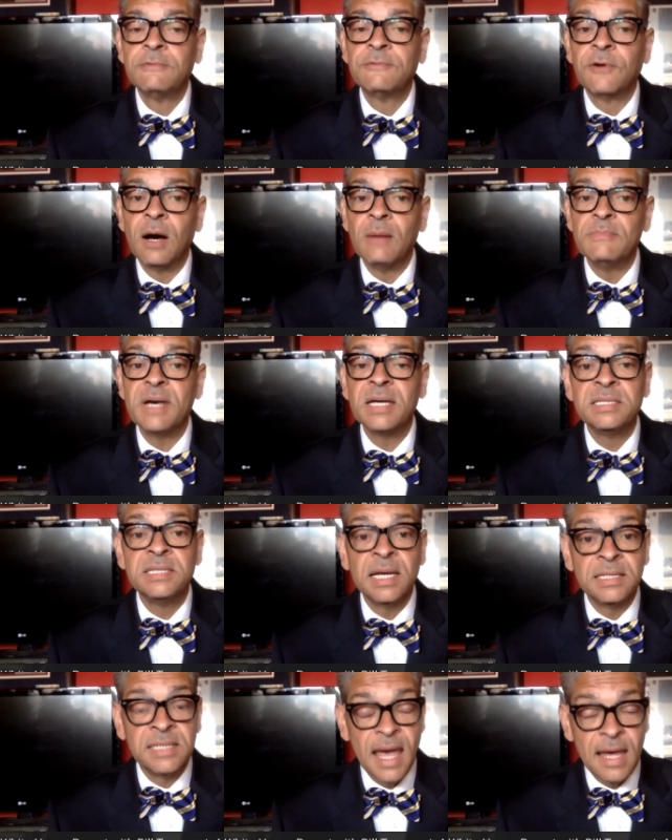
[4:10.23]
from
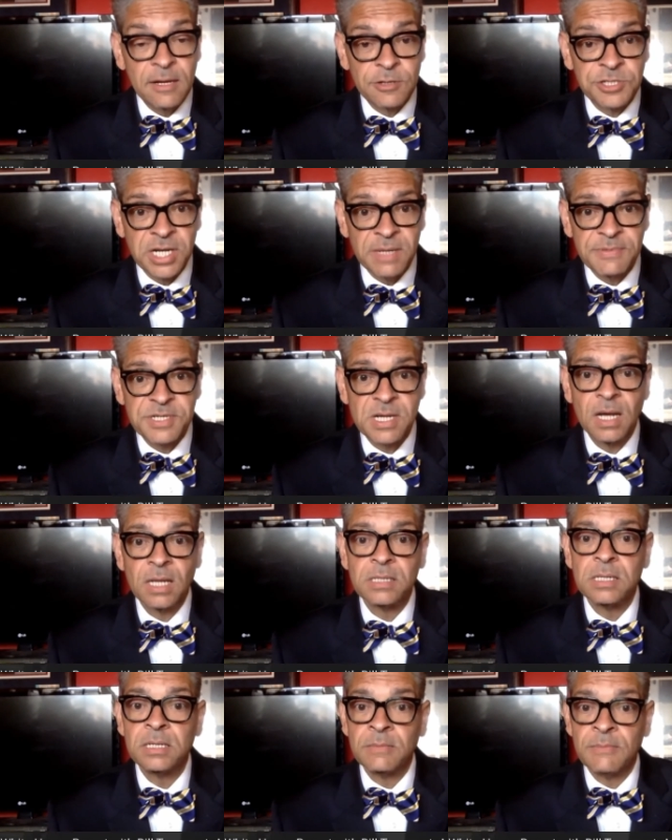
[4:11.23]
dictatorships
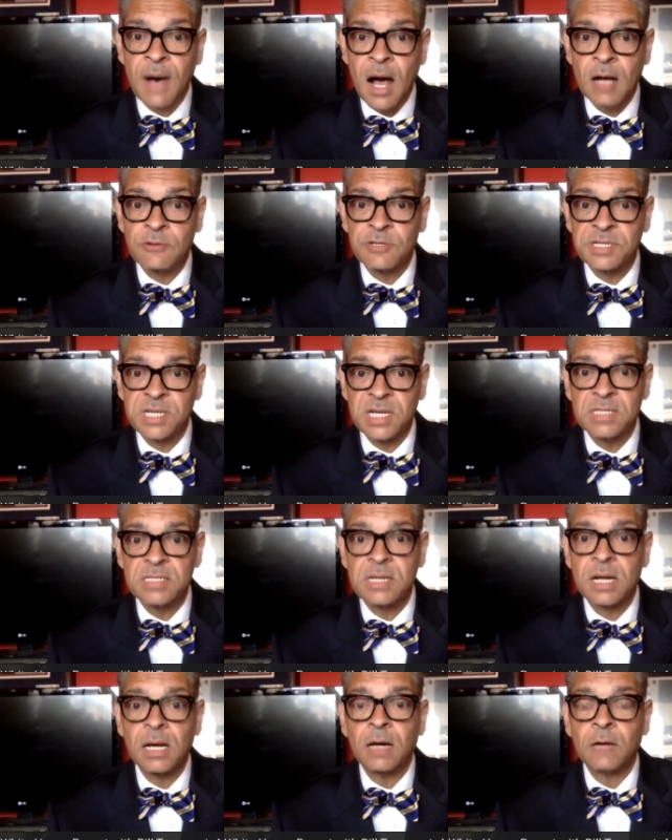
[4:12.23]
to
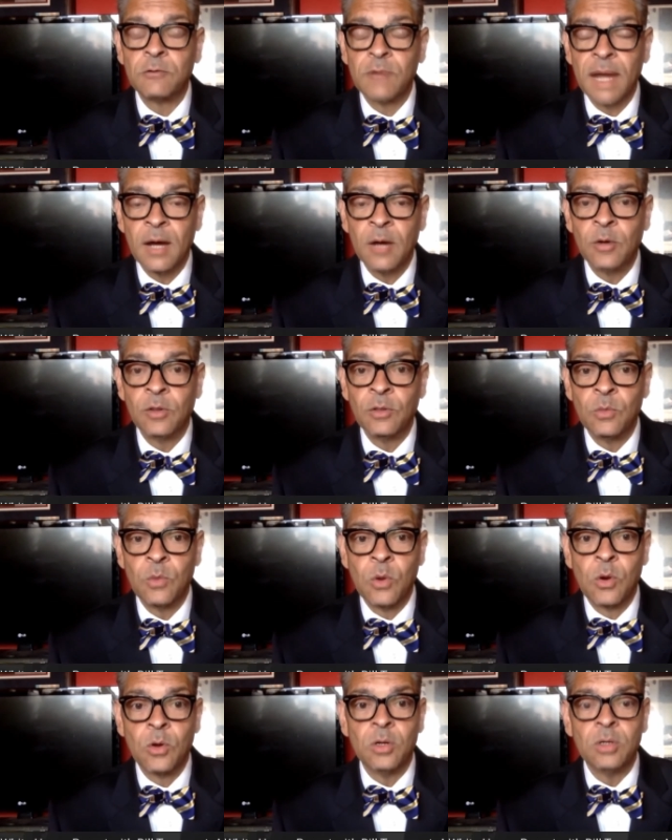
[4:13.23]
democracies around the
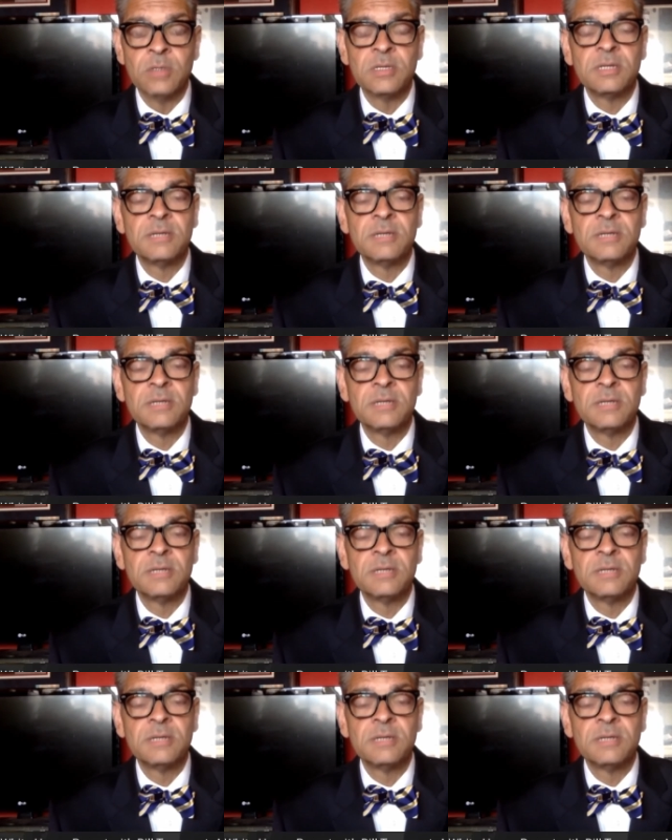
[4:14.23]
world.